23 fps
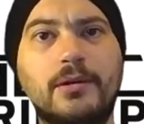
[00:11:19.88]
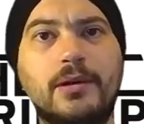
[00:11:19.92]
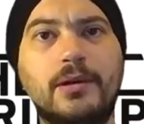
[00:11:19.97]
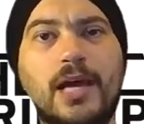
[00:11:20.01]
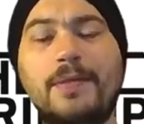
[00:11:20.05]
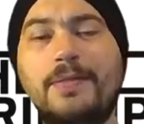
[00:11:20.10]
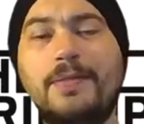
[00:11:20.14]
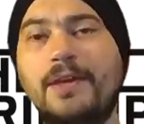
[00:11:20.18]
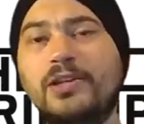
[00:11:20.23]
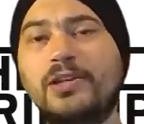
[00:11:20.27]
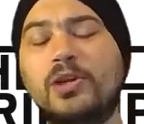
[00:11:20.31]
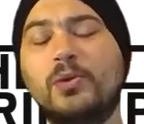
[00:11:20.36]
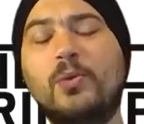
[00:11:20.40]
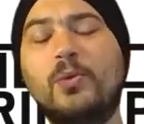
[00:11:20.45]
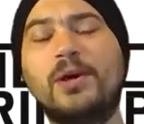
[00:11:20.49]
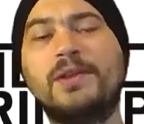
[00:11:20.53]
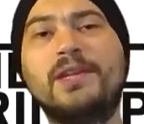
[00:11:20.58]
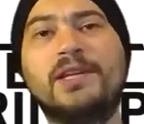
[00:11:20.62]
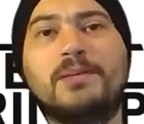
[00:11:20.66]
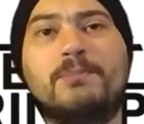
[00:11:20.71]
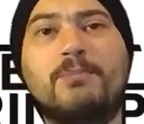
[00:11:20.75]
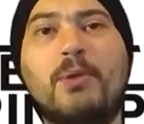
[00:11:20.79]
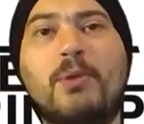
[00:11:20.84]
And this is what
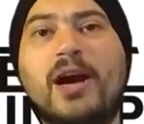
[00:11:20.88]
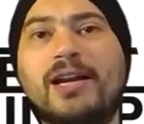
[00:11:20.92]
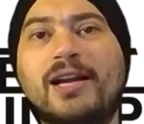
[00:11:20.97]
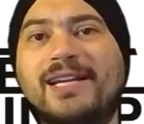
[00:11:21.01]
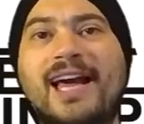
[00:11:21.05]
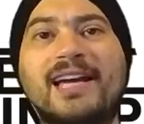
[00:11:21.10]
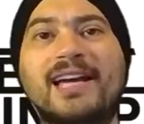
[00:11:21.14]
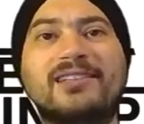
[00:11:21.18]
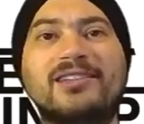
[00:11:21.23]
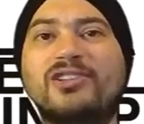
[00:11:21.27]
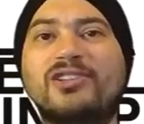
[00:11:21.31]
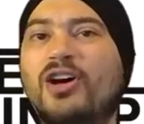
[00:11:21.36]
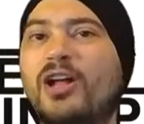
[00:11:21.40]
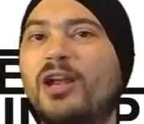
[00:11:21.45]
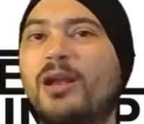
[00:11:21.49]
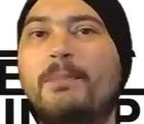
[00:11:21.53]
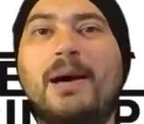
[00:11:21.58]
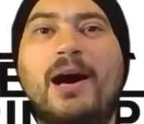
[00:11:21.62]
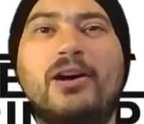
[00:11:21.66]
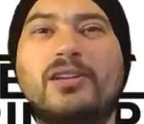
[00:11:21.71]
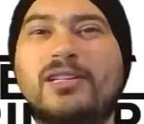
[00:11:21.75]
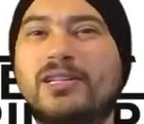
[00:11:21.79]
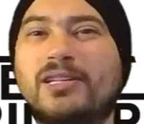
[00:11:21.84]
this podcast is all
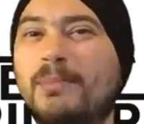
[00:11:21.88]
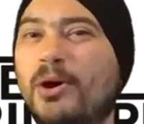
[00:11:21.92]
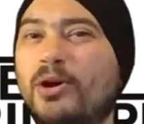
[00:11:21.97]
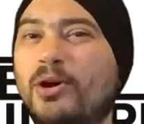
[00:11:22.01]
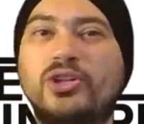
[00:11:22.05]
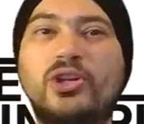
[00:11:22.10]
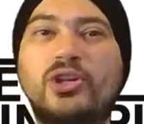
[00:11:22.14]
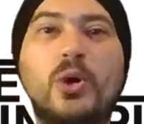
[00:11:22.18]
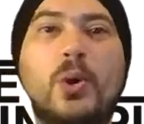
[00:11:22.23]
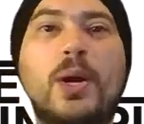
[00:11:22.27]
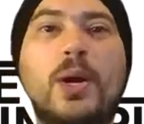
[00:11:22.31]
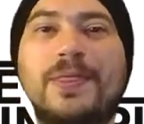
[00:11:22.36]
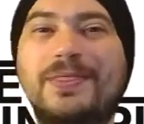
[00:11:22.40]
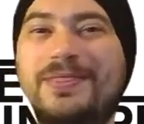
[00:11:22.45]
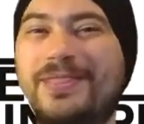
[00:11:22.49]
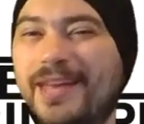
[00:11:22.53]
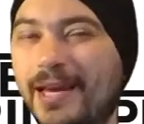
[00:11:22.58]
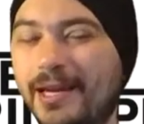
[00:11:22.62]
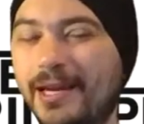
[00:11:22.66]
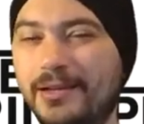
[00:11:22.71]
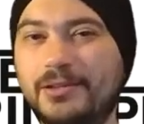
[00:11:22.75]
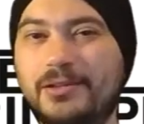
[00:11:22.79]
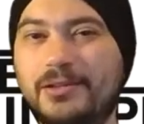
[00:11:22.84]
about. It's about doing
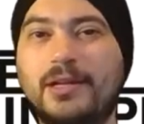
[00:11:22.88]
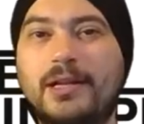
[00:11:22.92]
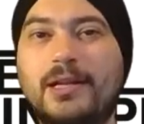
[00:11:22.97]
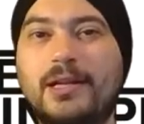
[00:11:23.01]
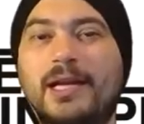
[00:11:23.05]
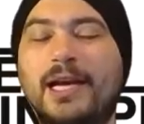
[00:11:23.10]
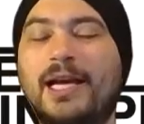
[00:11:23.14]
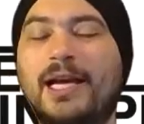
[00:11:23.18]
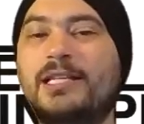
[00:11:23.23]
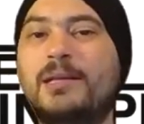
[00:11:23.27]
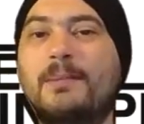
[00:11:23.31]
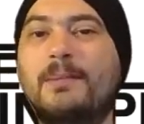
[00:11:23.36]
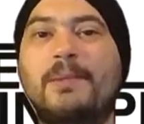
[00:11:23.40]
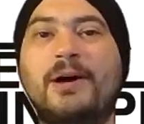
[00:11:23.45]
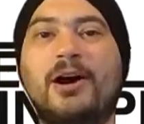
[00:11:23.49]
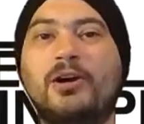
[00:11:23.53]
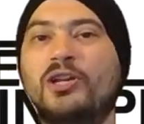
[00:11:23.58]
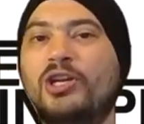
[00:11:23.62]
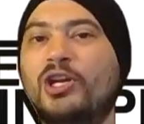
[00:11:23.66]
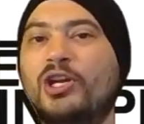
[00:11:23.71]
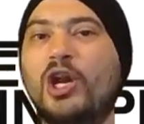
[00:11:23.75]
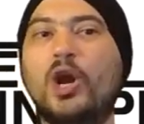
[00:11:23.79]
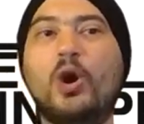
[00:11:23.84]
things. It's
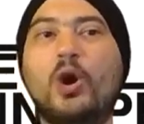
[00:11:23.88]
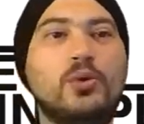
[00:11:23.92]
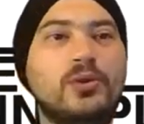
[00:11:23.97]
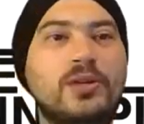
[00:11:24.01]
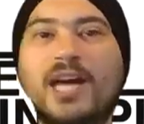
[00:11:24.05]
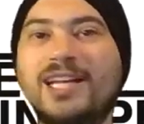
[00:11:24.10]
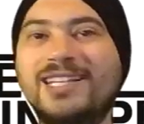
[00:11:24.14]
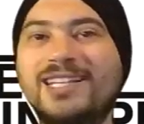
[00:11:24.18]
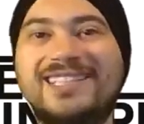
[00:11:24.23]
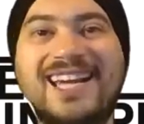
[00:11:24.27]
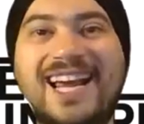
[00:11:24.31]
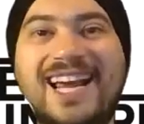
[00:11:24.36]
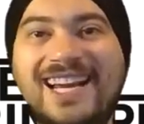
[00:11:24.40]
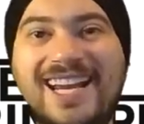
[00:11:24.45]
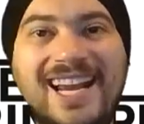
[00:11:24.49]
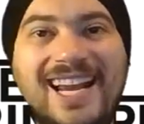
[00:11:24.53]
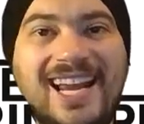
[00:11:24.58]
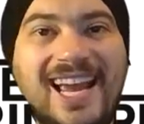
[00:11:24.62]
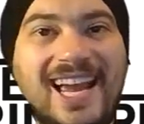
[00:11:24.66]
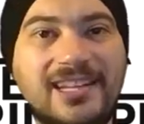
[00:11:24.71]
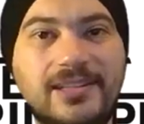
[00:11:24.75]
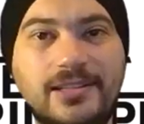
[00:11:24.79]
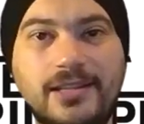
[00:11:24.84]
about not second
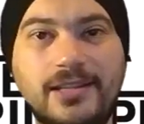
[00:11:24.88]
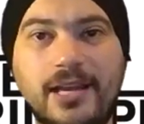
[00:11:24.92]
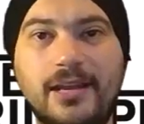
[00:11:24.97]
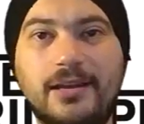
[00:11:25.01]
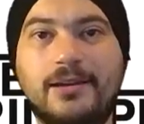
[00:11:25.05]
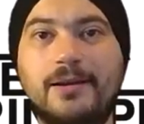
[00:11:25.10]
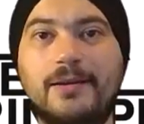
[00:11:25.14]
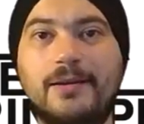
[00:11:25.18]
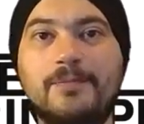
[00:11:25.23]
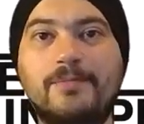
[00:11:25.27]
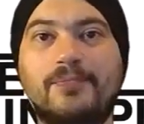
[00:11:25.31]
guessing.